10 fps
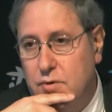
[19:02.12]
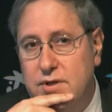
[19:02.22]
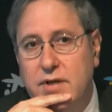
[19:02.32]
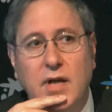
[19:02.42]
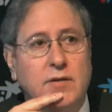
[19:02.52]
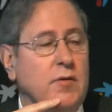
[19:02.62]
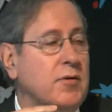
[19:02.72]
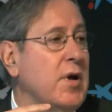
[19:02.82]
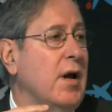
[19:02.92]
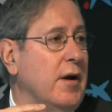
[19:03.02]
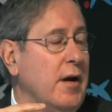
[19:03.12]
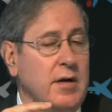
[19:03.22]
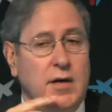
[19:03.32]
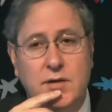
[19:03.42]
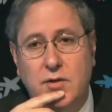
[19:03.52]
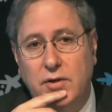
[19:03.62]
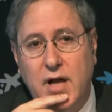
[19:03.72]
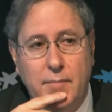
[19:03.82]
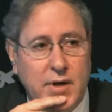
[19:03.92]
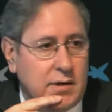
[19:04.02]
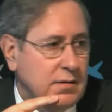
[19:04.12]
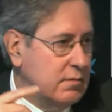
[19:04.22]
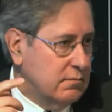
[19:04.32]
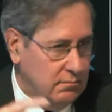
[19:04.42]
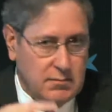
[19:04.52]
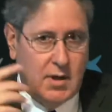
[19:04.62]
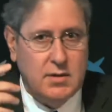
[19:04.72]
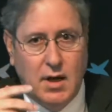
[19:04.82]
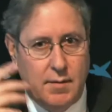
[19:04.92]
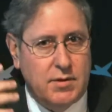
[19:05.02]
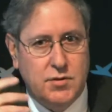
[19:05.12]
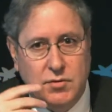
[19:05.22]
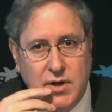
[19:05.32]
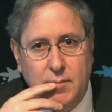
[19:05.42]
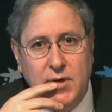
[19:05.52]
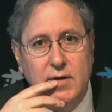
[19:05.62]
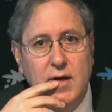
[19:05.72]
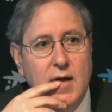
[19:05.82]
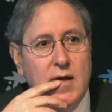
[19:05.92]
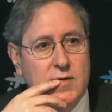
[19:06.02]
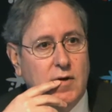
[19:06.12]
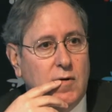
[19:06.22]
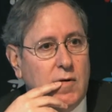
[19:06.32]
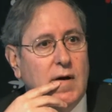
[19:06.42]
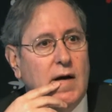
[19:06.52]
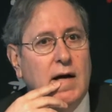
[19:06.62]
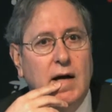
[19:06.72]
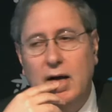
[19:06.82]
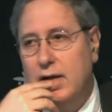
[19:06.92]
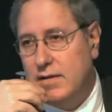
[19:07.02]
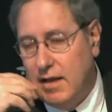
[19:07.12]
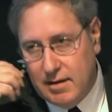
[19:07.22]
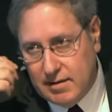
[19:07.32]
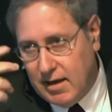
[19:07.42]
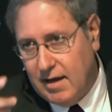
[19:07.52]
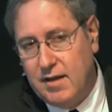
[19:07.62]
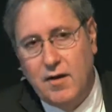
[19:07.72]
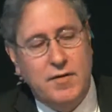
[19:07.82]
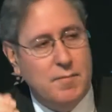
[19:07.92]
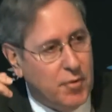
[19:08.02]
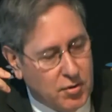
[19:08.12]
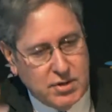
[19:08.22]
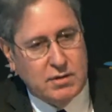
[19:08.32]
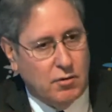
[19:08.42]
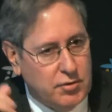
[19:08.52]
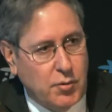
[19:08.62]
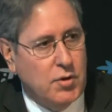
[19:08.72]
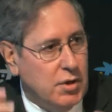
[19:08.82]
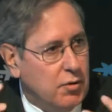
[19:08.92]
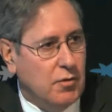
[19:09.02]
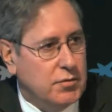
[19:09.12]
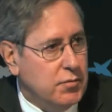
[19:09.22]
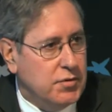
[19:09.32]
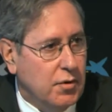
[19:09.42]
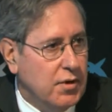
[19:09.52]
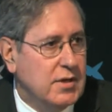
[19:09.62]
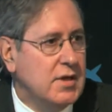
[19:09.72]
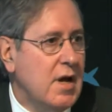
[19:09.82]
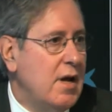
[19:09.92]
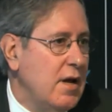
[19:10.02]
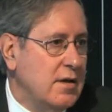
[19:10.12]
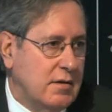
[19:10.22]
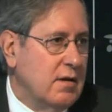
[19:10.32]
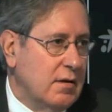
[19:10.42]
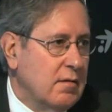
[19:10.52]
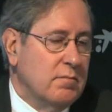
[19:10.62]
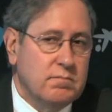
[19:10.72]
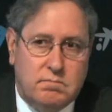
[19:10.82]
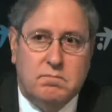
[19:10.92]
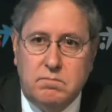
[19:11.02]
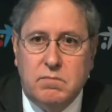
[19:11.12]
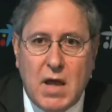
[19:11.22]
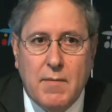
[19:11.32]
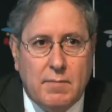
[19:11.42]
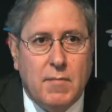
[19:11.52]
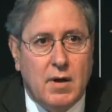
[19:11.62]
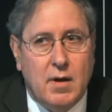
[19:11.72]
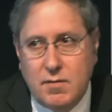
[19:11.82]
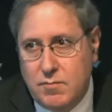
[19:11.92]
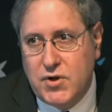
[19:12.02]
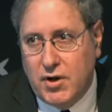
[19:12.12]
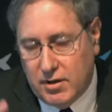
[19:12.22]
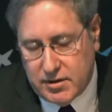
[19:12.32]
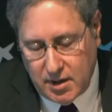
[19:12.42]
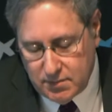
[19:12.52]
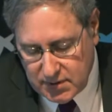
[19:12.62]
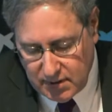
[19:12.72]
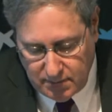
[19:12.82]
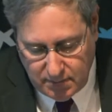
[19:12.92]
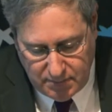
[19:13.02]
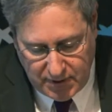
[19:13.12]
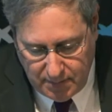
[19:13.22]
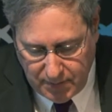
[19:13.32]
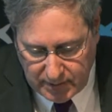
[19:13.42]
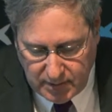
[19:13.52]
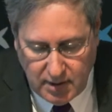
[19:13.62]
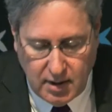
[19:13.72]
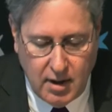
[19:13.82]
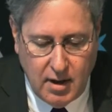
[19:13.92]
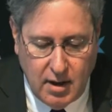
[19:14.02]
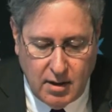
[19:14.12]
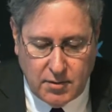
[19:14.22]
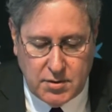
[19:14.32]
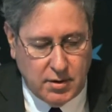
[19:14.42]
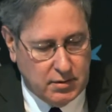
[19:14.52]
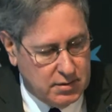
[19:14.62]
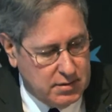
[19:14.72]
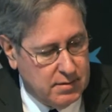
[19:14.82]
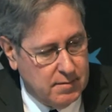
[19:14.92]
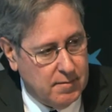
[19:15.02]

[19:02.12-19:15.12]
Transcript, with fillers: we see that the real learning is not happening in the level it should happen. So uh, the, the idea of imposing continuously goals to students is uh, giving, uh, in general terms, uh, very bad uh, results